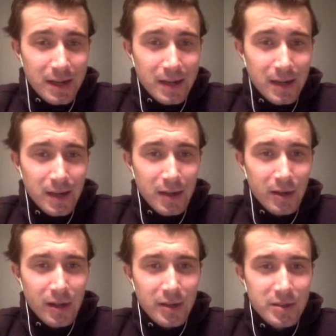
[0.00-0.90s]
Yeah,
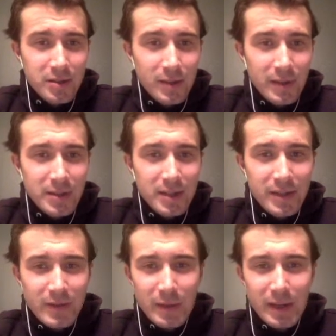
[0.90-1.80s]
Lockie, just got a bit sick
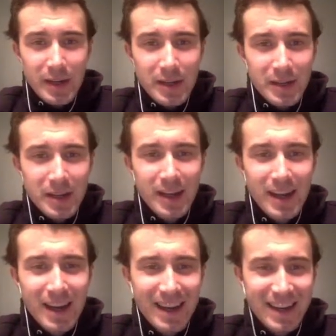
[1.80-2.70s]
of it, mate, you know.
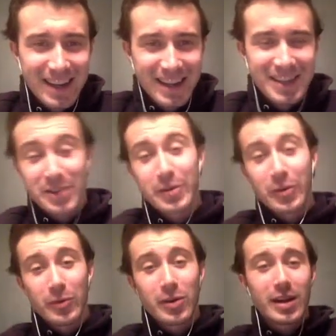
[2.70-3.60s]
Yeah,
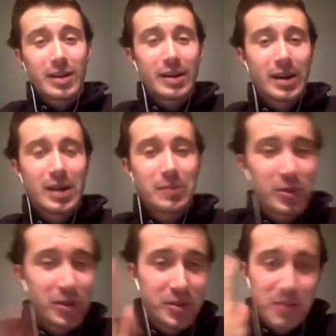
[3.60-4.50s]
you're right. I'm
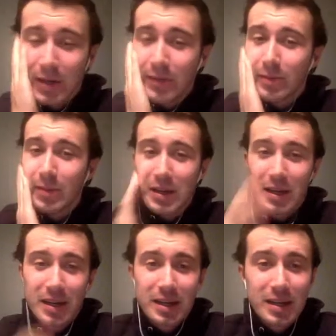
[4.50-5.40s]
not used to it.
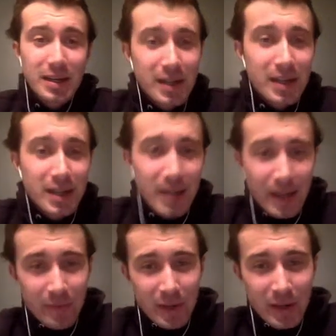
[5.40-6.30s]
I
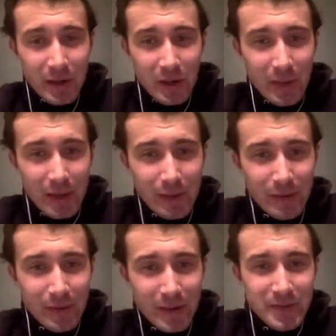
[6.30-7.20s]
haven't been the old baby
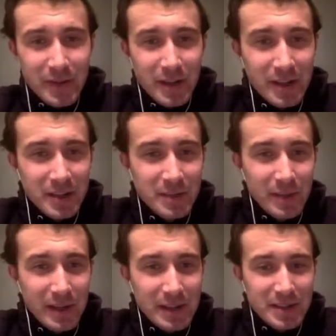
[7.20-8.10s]
face for years,
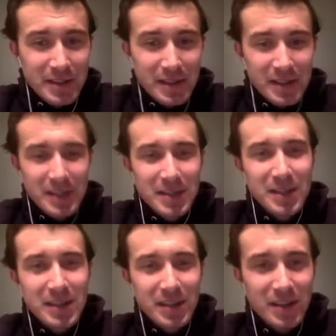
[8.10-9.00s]
mate. It's
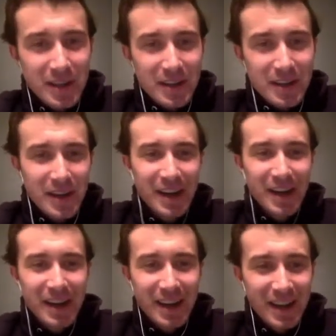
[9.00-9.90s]
yeah,
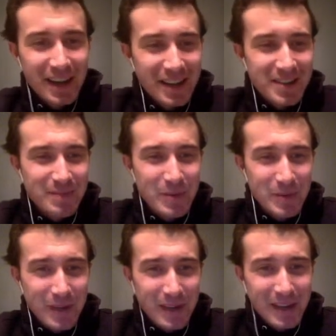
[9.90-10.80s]
it's a bit
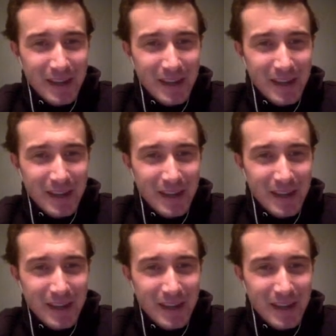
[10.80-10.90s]
weird.